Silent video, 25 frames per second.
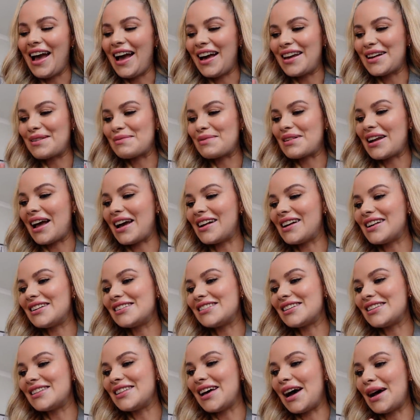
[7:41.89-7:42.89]
And I'm glad I
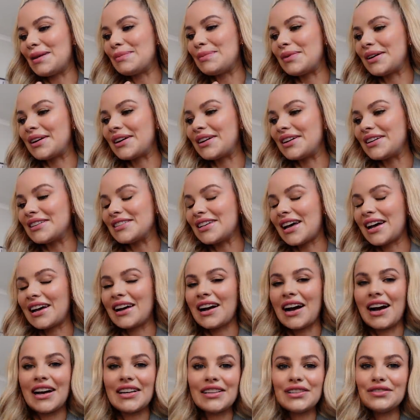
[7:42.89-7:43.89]
did that, because I
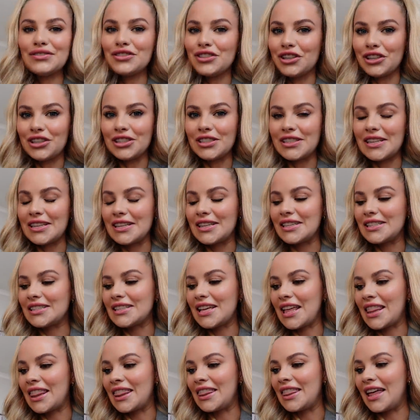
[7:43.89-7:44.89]
kind of
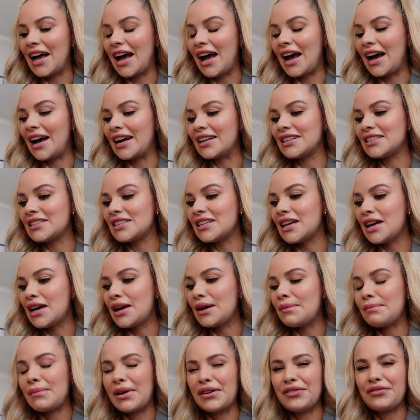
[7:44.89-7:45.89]
noticed that
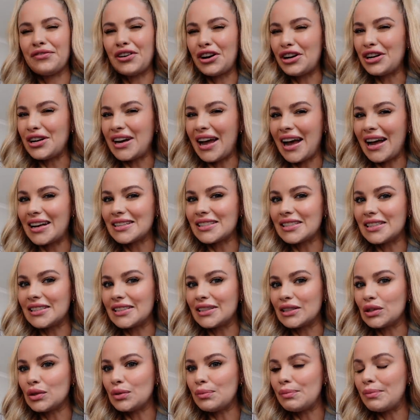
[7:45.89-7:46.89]
my phone has a
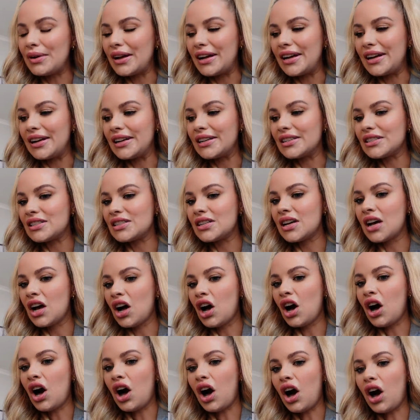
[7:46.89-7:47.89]
little bit
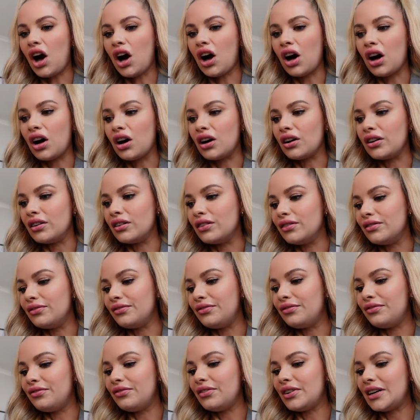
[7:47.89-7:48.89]
of
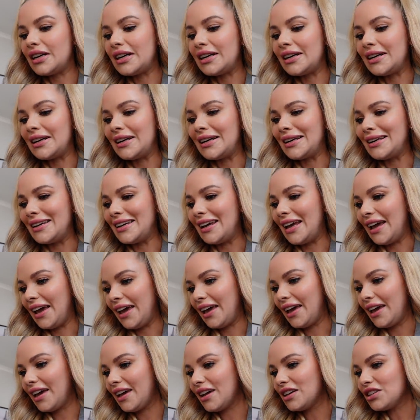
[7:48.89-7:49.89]
a
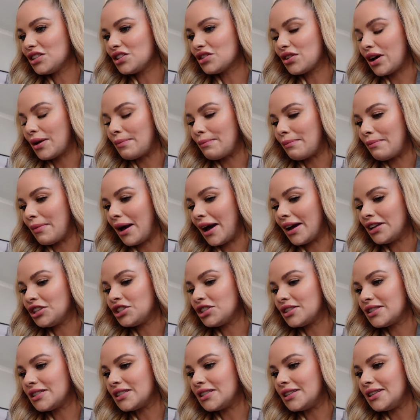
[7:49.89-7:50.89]
glare, so I might
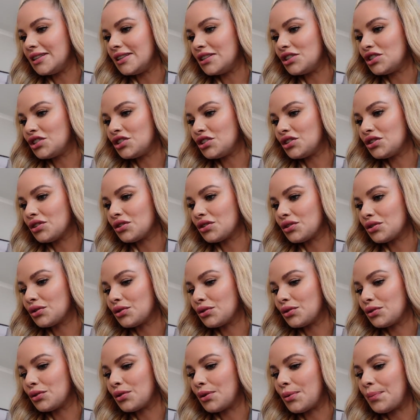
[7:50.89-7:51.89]
just need
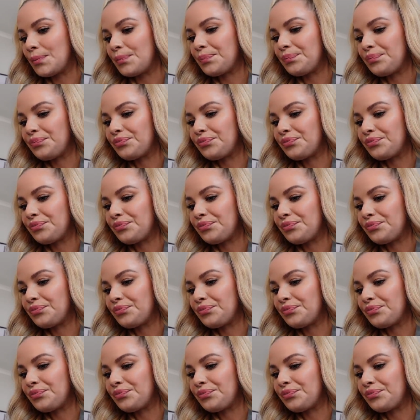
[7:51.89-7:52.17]
to